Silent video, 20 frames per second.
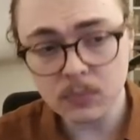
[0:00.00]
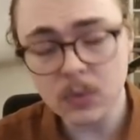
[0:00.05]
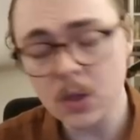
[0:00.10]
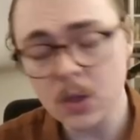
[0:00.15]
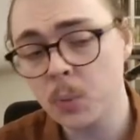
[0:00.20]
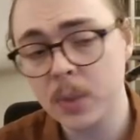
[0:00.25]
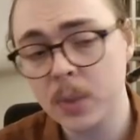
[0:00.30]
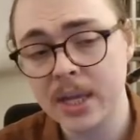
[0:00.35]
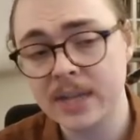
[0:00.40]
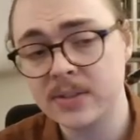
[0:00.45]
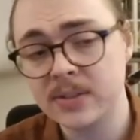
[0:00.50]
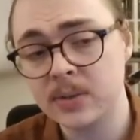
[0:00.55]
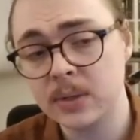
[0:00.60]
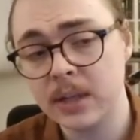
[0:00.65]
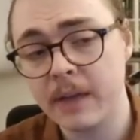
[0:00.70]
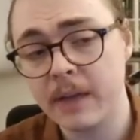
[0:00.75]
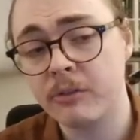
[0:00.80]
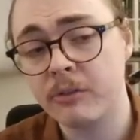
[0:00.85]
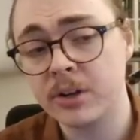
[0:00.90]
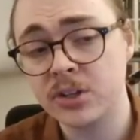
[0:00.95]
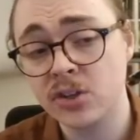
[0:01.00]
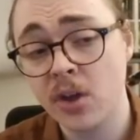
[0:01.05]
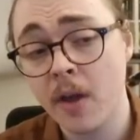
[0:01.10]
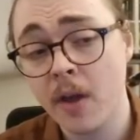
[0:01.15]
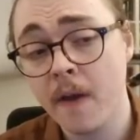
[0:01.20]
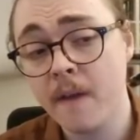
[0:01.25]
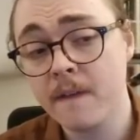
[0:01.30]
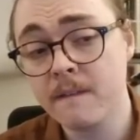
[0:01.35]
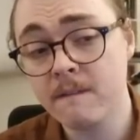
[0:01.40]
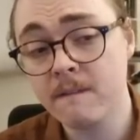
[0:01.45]
We get to leverage
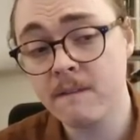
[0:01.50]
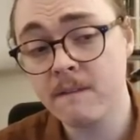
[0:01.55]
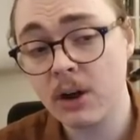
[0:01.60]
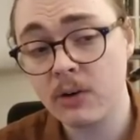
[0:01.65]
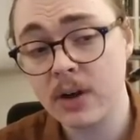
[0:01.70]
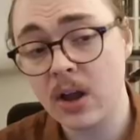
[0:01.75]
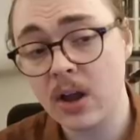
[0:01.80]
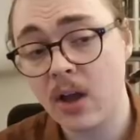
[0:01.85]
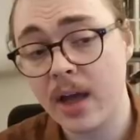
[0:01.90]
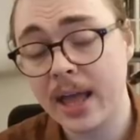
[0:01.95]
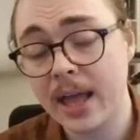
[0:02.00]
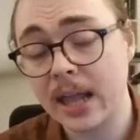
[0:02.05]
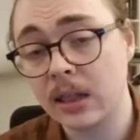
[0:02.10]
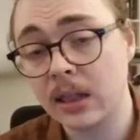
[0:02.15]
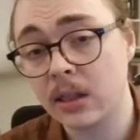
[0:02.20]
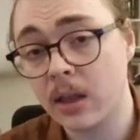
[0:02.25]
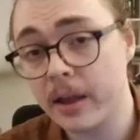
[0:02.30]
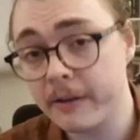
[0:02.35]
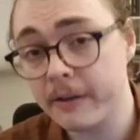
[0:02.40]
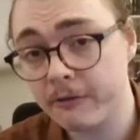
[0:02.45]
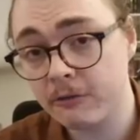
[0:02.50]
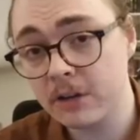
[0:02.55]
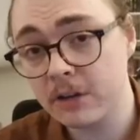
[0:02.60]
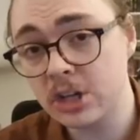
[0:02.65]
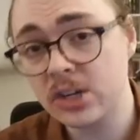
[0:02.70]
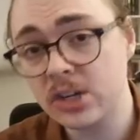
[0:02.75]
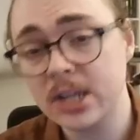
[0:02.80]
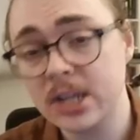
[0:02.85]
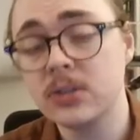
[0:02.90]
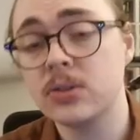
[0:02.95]
very high life
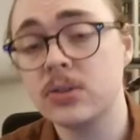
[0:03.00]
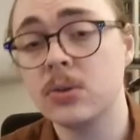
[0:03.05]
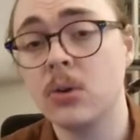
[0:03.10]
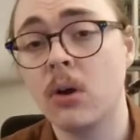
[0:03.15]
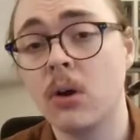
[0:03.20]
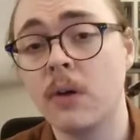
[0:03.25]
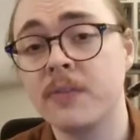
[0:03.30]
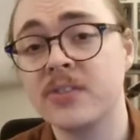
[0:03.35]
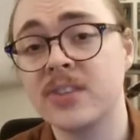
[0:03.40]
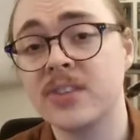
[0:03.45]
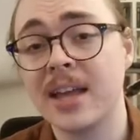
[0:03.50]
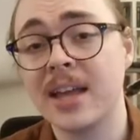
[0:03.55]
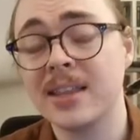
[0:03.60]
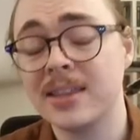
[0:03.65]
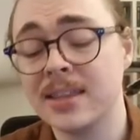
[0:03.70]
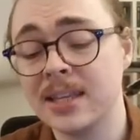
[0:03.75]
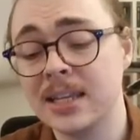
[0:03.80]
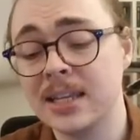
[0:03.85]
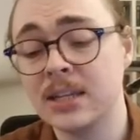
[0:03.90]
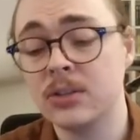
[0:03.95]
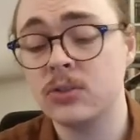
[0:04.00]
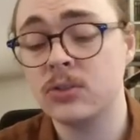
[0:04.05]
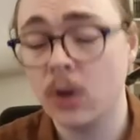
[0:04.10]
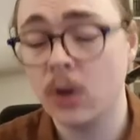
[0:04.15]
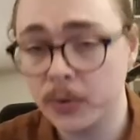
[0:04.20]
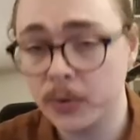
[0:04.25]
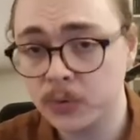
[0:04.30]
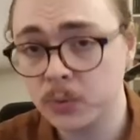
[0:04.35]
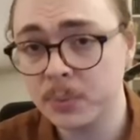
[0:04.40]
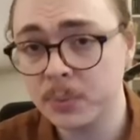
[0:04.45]
regen to offset the
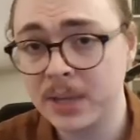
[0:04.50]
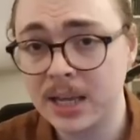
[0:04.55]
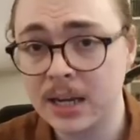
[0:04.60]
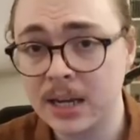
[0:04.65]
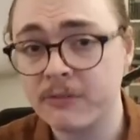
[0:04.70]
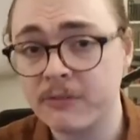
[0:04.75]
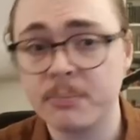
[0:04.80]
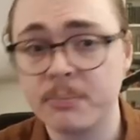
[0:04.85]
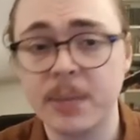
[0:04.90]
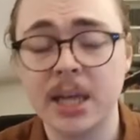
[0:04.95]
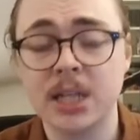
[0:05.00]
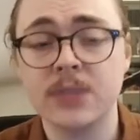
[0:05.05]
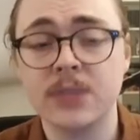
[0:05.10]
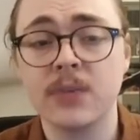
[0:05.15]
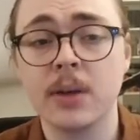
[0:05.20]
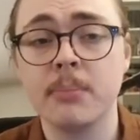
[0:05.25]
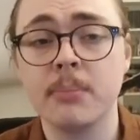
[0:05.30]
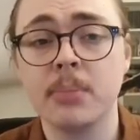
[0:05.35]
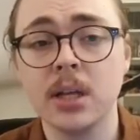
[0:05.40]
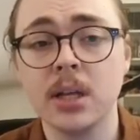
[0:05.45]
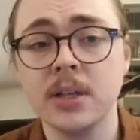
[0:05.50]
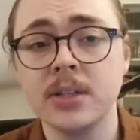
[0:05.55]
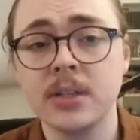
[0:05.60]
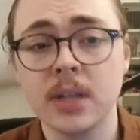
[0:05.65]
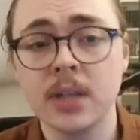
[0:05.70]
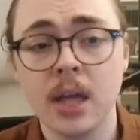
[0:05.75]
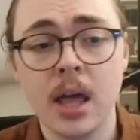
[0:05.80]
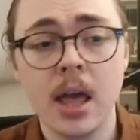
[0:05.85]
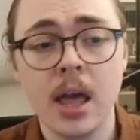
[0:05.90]
dots we'll be getting from Petrified Blood.